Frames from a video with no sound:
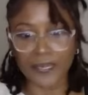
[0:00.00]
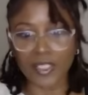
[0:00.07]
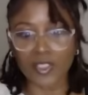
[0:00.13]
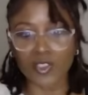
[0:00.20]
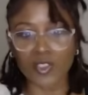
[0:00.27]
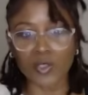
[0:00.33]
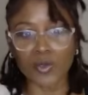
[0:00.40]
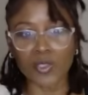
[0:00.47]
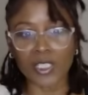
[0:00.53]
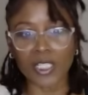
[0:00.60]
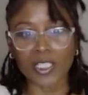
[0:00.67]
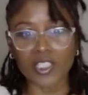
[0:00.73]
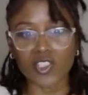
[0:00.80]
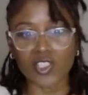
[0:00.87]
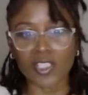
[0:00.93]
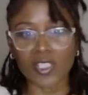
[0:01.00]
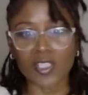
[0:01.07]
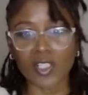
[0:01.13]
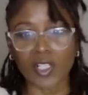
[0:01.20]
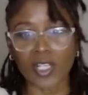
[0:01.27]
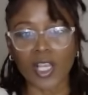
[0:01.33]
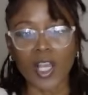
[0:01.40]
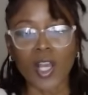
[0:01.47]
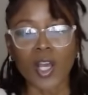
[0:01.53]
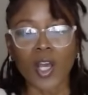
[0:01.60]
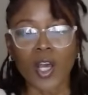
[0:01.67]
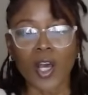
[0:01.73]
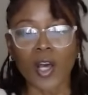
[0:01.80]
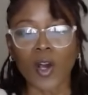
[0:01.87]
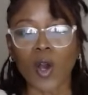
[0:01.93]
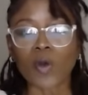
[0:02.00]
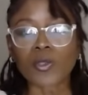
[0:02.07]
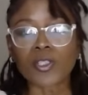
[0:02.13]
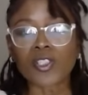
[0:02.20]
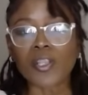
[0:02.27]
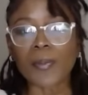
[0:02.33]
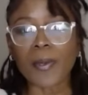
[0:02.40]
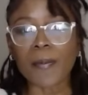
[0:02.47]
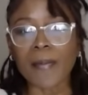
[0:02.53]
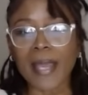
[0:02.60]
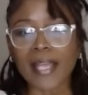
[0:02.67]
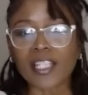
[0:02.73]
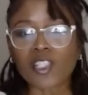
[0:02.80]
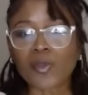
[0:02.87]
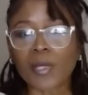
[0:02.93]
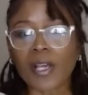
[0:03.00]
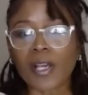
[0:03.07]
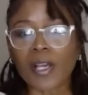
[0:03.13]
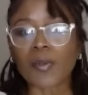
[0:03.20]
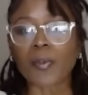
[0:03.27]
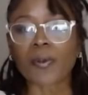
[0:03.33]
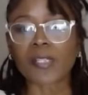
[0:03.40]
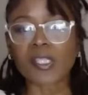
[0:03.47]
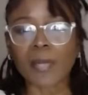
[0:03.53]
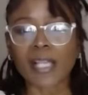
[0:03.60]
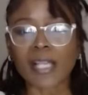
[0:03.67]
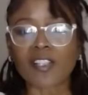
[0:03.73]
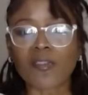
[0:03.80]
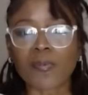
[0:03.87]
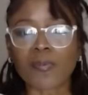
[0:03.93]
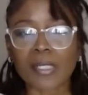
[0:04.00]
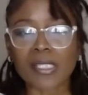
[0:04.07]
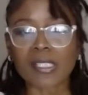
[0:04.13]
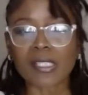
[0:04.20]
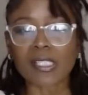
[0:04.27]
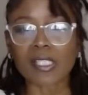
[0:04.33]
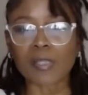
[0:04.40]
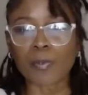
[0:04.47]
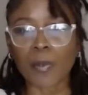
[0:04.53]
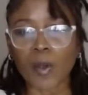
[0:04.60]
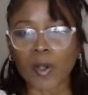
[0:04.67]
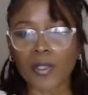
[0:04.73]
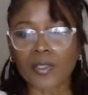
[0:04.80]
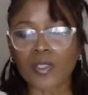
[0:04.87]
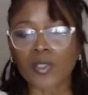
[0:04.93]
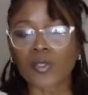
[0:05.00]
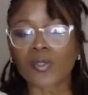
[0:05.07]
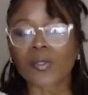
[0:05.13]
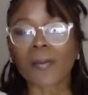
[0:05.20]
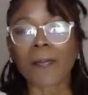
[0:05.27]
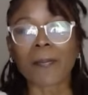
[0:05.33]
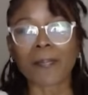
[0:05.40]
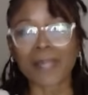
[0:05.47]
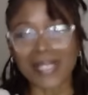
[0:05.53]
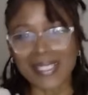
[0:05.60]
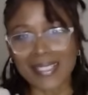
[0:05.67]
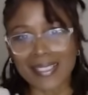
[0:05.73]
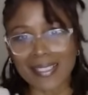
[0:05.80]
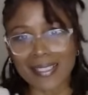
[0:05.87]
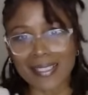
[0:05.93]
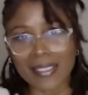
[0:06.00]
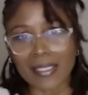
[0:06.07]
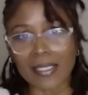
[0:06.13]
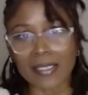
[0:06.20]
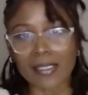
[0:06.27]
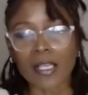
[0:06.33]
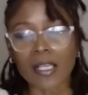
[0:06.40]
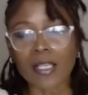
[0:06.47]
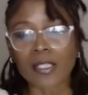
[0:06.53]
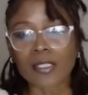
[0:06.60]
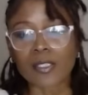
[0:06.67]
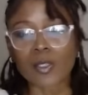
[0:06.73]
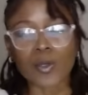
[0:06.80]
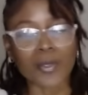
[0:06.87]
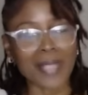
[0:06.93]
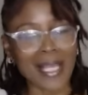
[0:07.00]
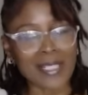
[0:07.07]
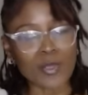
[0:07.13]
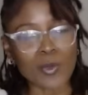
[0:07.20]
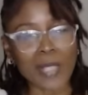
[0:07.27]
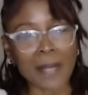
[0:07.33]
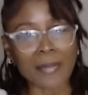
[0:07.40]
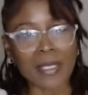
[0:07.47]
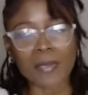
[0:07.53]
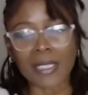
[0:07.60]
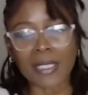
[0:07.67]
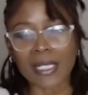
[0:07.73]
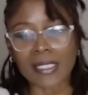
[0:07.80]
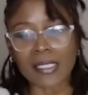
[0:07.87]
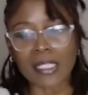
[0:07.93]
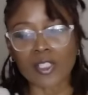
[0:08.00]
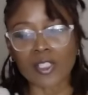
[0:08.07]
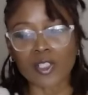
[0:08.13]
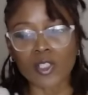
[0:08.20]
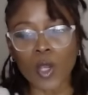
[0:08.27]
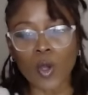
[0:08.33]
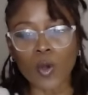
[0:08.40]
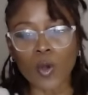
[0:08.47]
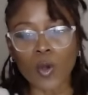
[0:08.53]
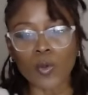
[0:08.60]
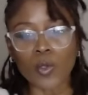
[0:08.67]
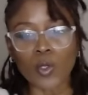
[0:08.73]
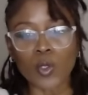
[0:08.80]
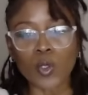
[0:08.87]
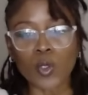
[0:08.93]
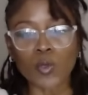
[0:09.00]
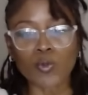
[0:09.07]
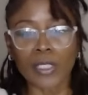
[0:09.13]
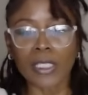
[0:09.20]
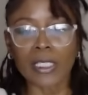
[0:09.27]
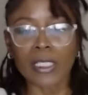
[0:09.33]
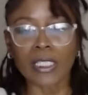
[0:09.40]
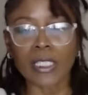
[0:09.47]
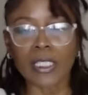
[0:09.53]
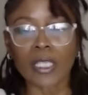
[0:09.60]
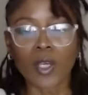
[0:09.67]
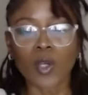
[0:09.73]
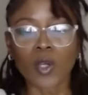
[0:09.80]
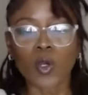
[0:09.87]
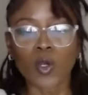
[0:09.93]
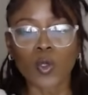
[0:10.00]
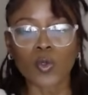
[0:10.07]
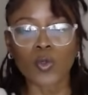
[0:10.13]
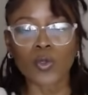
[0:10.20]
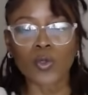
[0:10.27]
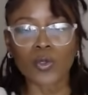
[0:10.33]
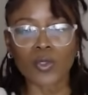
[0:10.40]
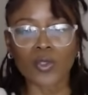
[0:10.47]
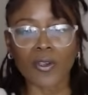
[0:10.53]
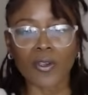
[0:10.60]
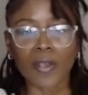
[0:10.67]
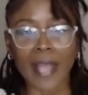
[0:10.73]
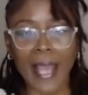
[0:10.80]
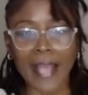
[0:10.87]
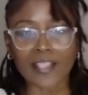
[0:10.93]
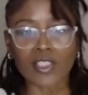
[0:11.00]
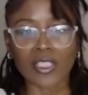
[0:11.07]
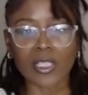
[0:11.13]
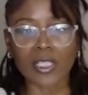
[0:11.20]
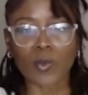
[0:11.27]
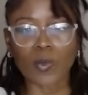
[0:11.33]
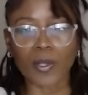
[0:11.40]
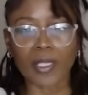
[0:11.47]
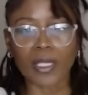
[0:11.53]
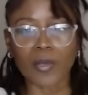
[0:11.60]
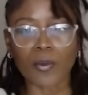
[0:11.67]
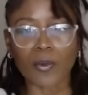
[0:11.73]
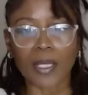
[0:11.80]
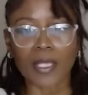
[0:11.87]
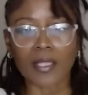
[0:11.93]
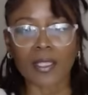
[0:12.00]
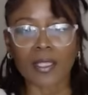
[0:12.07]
due diligence. Look, ownership and management of the prospective business partner's businesses. So that's what I mean when I say know really who you're actually working with.